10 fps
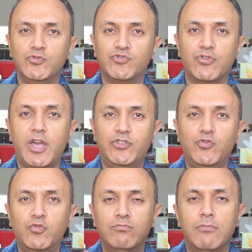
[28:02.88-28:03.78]
try
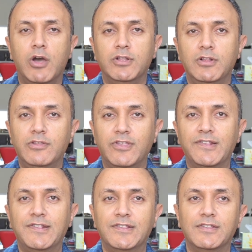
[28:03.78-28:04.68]
to model
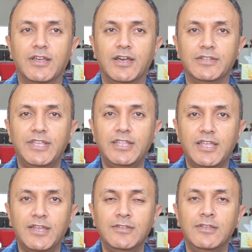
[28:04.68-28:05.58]
this
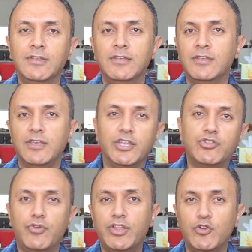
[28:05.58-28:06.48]
data.
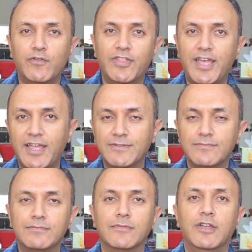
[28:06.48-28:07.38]
Iterate over that
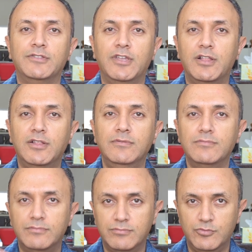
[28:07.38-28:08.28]
until
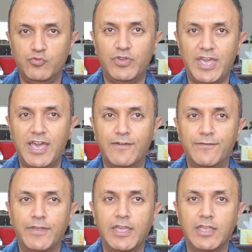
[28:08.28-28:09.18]
we
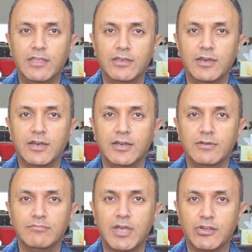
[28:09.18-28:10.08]
have a
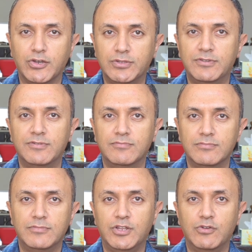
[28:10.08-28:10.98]
good
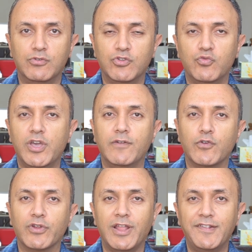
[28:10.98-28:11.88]
good way of
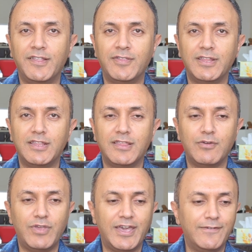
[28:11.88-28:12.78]
organizing the data
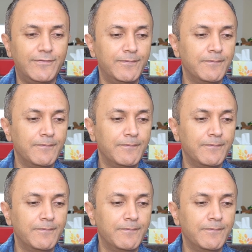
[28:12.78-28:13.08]
that we have.